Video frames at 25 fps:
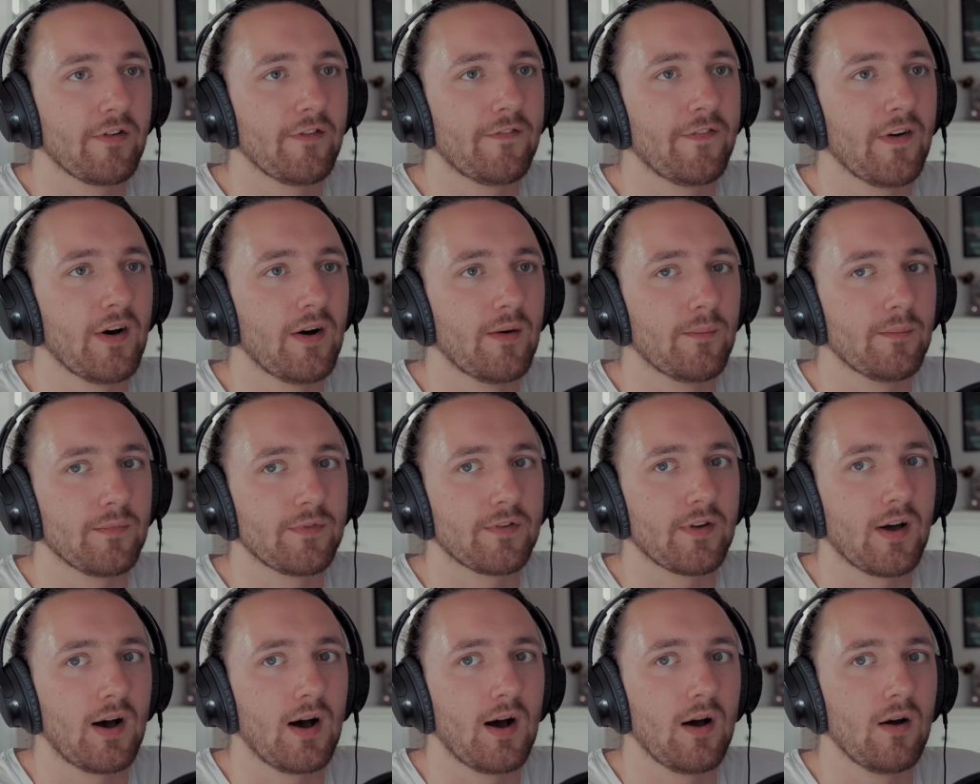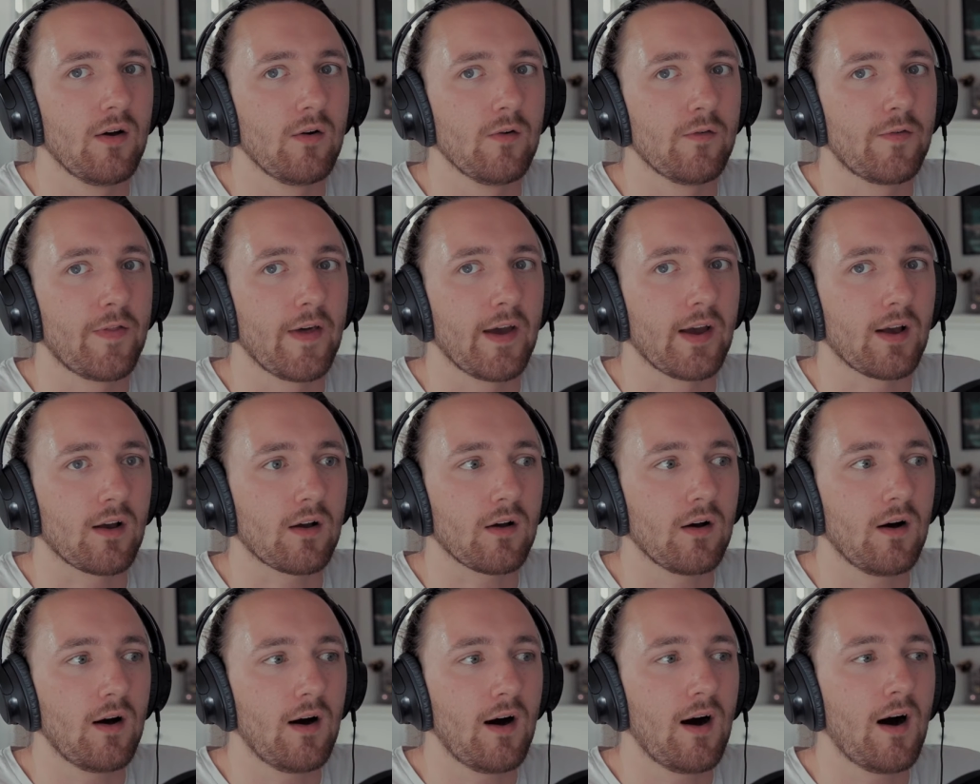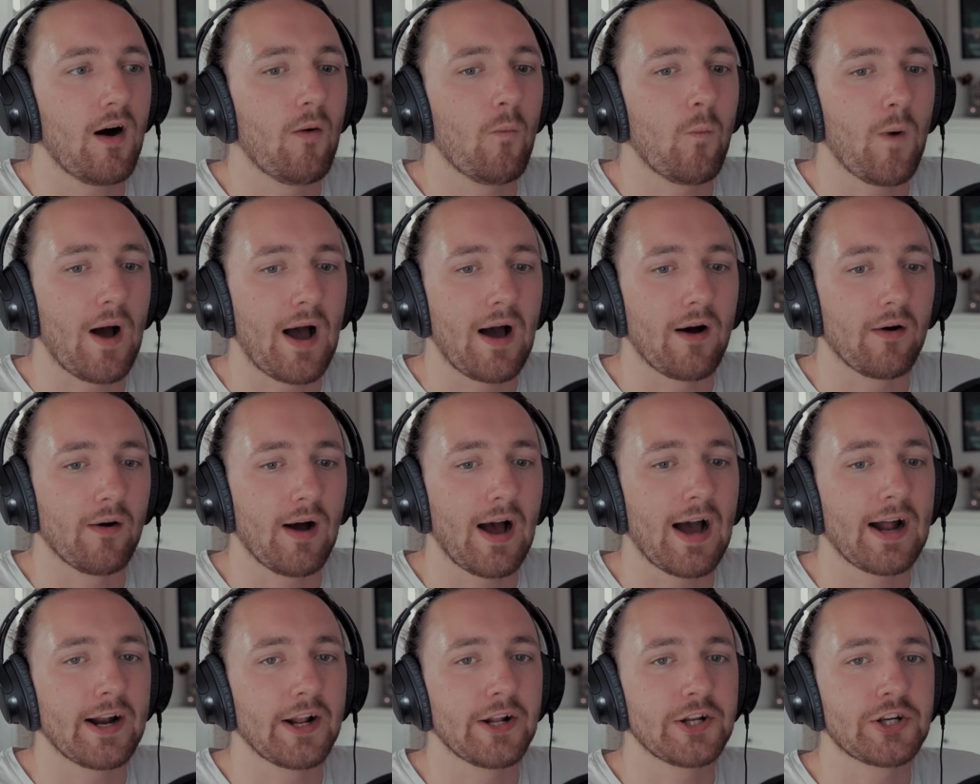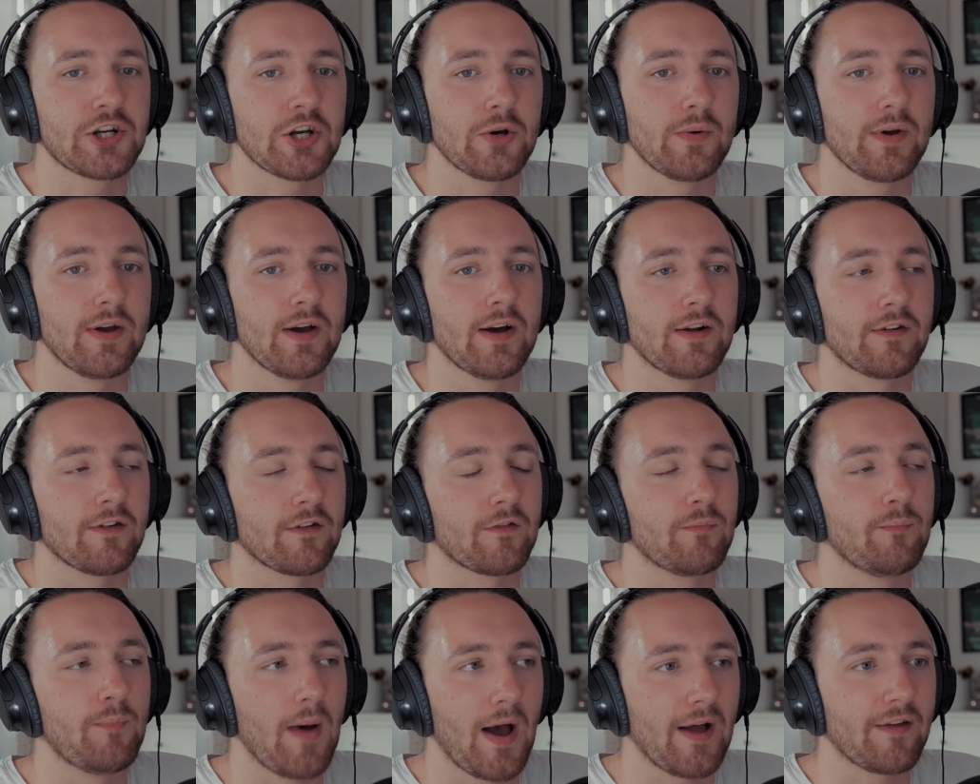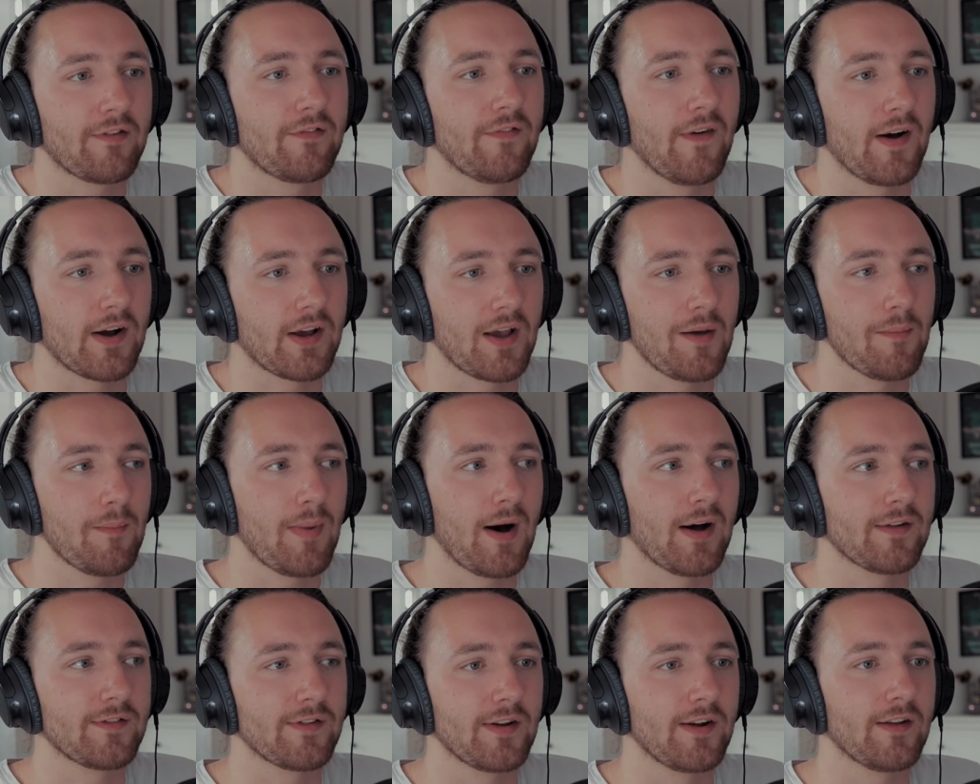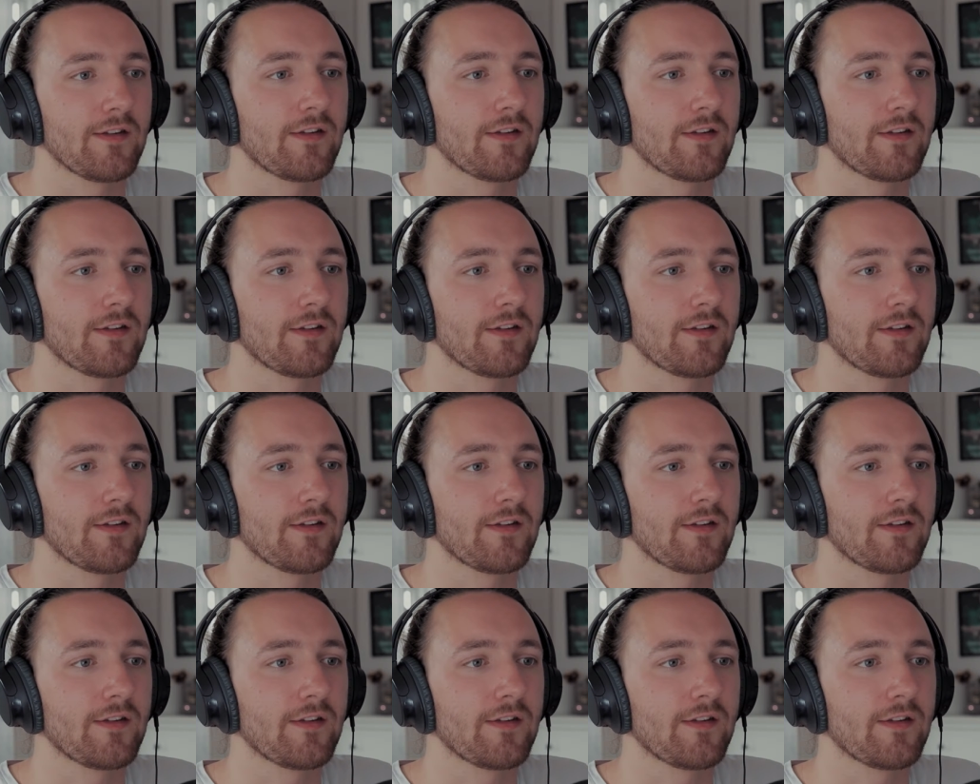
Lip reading: films, I think, oh wow, Han and Chewie are just best fucking buds and it's